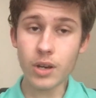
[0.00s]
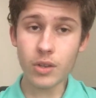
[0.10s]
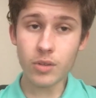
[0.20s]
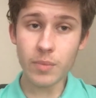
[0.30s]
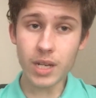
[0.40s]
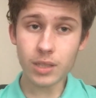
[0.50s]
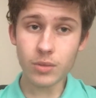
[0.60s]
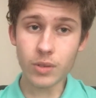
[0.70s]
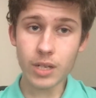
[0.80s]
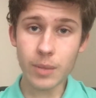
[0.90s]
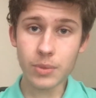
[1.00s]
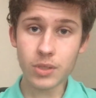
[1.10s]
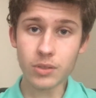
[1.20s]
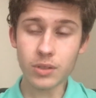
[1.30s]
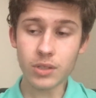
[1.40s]
of other Mandalorian
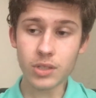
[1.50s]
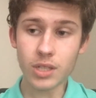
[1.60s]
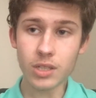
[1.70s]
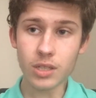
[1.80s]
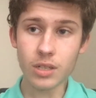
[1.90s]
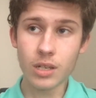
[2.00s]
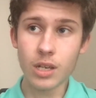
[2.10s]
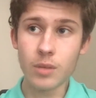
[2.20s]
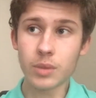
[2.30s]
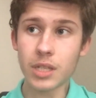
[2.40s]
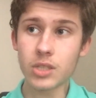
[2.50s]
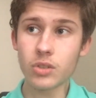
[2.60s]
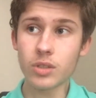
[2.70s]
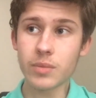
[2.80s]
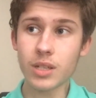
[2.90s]
episodes in this season, but that's
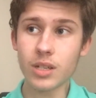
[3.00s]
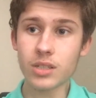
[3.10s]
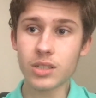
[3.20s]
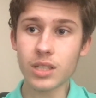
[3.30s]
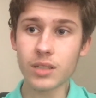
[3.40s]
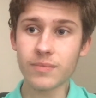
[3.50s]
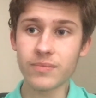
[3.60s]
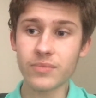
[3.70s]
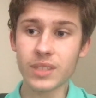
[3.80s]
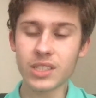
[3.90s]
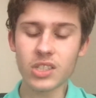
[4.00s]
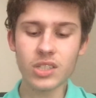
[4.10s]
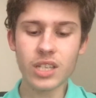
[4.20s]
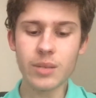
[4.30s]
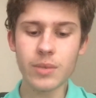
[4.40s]
only because they they
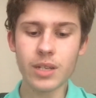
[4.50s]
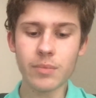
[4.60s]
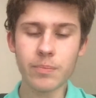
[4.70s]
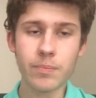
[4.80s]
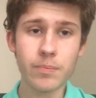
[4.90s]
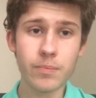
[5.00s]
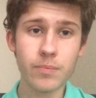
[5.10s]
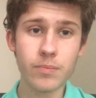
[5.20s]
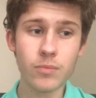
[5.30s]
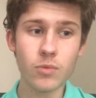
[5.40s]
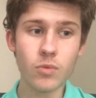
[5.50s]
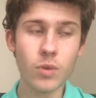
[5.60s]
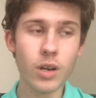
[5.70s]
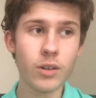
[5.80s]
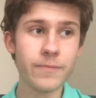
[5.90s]
just keep getting,
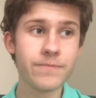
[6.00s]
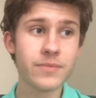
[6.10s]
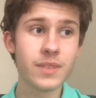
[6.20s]
well,